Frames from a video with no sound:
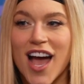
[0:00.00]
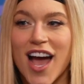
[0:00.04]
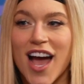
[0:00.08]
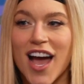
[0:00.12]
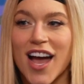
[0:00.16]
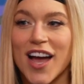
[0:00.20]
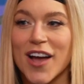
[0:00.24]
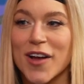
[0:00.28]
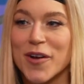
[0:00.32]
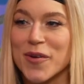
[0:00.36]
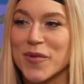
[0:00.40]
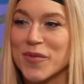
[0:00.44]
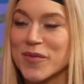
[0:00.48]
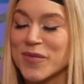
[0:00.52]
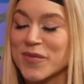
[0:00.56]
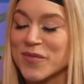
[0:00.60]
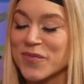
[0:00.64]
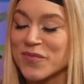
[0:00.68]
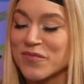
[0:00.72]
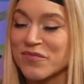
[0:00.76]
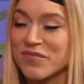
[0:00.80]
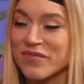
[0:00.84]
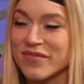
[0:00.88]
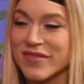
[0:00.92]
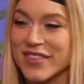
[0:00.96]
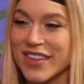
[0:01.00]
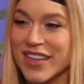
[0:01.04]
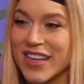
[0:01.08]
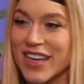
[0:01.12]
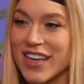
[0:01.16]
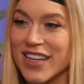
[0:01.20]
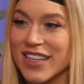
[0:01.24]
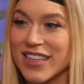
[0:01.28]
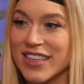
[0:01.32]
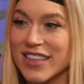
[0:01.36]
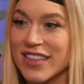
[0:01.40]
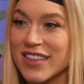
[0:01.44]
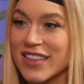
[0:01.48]

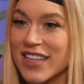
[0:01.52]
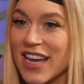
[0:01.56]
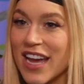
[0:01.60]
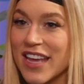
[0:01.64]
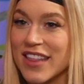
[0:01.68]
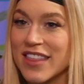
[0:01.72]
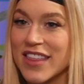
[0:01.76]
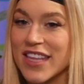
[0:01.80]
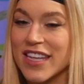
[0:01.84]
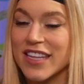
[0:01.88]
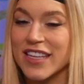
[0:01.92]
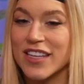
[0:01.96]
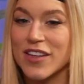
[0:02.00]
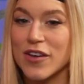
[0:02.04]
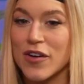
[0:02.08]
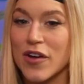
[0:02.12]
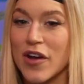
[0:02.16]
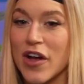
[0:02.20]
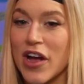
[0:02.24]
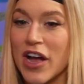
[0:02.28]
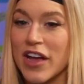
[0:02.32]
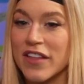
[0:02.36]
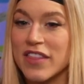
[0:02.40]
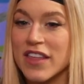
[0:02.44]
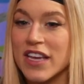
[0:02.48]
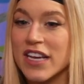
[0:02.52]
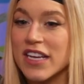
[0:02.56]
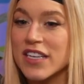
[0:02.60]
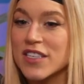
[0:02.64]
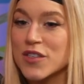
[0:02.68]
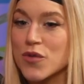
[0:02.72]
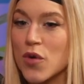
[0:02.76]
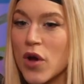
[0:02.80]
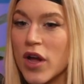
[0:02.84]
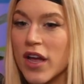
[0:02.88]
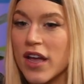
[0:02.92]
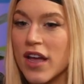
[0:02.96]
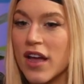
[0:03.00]
I think it's
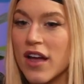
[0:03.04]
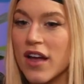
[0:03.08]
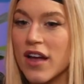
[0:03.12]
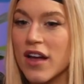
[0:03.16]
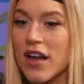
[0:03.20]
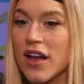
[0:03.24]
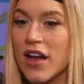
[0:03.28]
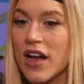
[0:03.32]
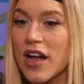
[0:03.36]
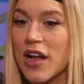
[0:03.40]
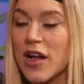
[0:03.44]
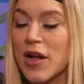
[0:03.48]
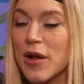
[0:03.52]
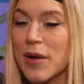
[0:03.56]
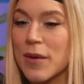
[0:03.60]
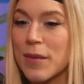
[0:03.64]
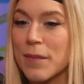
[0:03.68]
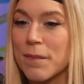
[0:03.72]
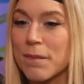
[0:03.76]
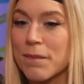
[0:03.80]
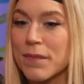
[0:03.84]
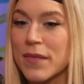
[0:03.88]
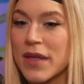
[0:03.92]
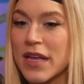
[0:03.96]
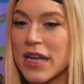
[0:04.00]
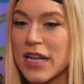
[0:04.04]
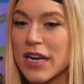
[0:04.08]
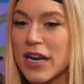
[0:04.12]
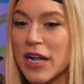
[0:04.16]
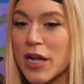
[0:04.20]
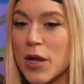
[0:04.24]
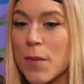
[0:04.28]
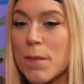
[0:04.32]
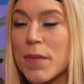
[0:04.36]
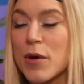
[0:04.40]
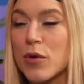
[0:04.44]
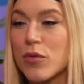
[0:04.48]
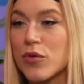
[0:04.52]
quite
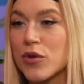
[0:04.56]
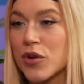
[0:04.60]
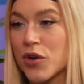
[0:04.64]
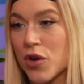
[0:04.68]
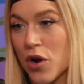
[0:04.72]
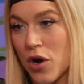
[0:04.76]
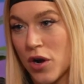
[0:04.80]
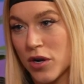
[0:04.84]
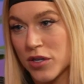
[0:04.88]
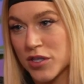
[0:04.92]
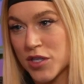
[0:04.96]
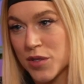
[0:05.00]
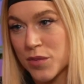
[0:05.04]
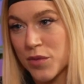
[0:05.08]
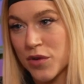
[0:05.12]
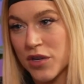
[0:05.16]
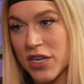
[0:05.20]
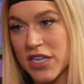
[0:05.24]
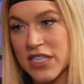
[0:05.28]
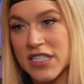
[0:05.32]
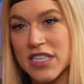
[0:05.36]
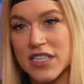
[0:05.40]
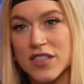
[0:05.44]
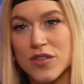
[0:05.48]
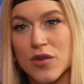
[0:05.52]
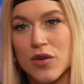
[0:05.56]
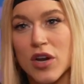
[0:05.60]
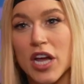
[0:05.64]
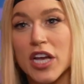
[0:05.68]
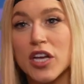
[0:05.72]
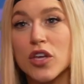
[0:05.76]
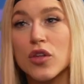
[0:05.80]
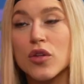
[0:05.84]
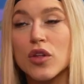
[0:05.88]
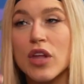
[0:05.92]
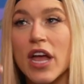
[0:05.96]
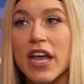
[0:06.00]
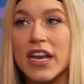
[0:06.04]
like a builder card, to be honest. It's not
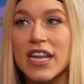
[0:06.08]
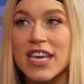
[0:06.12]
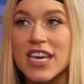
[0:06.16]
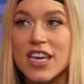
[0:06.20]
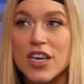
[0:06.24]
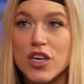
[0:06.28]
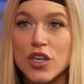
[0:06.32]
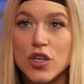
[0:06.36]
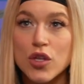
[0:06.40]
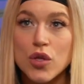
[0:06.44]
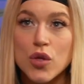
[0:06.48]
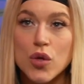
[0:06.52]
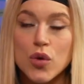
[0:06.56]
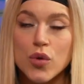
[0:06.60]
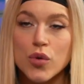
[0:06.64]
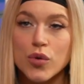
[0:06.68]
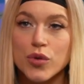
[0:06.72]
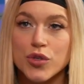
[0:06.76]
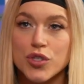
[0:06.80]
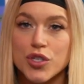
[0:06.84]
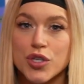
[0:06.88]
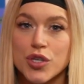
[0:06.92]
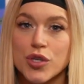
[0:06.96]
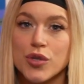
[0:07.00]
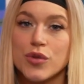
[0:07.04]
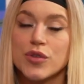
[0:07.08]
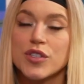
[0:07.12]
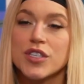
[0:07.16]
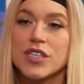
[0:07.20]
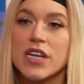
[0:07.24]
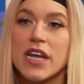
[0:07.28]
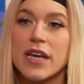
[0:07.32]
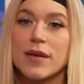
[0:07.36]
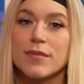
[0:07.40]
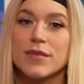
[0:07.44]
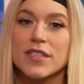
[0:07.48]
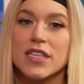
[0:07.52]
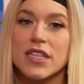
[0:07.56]
like any huge
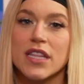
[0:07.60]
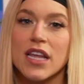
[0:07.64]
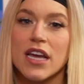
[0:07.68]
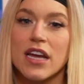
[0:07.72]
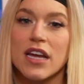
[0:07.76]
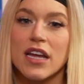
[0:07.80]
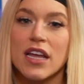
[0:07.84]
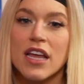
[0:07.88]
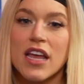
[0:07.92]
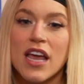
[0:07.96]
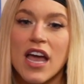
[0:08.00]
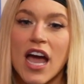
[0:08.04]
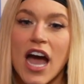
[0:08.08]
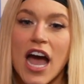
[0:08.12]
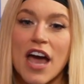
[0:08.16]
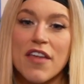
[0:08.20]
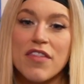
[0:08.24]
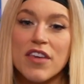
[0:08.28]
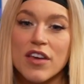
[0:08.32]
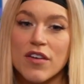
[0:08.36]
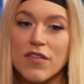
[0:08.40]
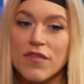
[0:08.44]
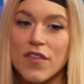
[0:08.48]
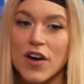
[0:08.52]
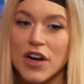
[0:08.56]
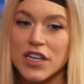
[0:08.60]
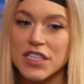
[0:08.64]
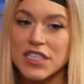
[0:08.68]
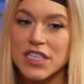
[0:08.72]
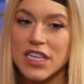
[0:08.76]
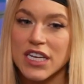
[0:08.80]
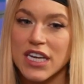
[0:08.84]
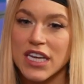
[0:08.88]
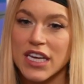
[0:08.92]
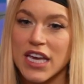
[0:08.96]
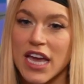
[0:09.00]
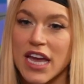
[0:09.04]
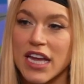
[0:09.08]
names in there. I think a fight's
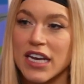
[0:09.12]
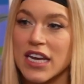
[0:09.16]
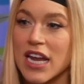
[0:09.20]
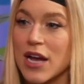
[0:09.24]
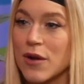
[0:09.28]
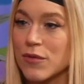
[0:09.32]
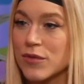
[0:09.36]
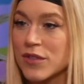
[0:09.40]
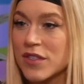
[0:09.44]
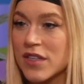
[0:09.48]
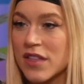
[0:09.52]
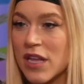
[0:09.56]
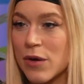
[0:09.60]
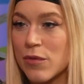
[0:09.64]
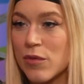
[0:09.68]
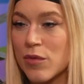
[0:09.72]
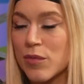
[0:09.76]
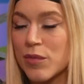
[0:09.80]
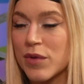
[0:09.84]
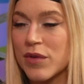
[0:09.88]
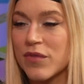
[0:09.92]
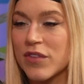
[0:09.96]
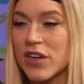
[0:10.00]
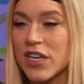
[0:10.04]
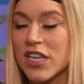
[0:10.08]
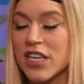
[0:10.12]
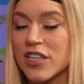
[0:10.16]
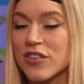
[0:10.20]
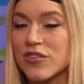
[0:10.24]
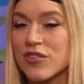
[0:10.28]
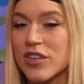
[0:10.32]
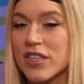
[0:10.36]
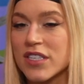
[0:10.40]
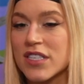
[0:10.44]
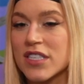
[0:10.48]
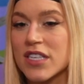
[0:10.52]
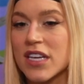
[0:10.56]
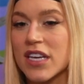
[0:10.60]
going to get announced, so that won't be really
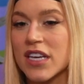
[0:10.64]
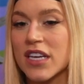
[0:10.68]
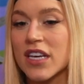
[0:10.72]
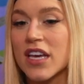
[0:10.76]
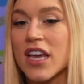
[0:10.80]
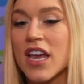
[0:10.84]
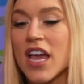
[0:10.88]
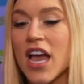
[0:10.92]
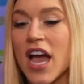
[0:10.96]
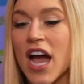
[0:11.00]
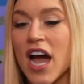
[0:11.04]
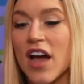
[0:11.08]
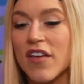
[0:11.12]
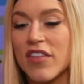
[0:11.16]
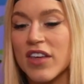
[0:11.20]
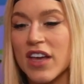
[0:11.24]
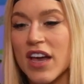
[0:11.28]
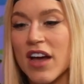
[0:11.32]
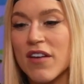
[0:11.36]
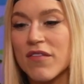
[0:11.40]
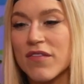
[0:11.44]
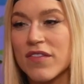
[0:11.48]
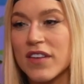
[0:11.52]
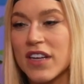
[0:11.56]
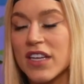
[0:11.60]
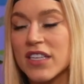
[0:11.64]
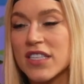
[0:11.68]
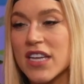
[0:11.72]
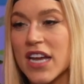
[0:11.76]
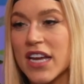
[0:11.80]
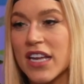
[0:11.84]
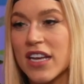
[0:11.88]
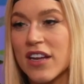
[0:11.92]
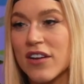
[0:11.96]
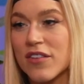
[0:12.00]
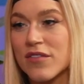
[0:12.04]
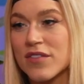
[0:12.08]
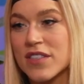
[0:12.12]
interesting. I think Anthony
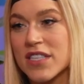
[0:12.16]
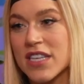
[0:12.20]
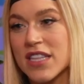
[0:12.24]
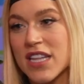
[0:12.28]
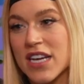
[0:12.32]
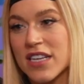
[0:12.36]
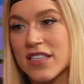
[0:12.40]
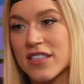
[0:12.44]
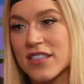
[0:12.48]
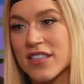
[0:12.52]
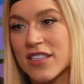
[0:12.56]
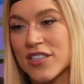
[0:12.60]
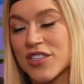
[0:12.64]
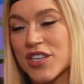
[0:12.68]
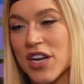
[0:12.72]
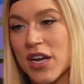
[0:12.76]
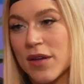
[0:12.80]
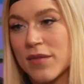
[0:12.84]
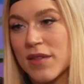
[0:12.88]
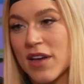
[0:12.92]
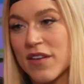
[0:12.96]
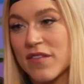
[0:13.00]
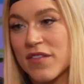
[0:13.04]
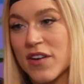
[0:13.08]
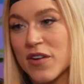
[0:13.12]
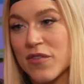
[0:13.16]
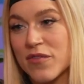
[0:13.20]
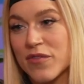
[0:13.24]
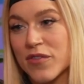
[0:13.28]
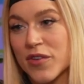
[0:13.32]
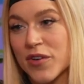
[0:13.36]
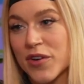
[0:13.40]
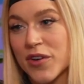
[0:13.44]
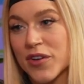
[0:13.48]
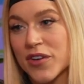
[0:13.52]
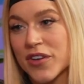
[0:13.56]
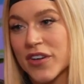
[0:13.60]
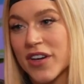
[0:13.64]
Taylor, obviously, that's a shame that fell
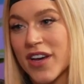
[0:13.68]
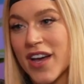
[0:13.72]
through.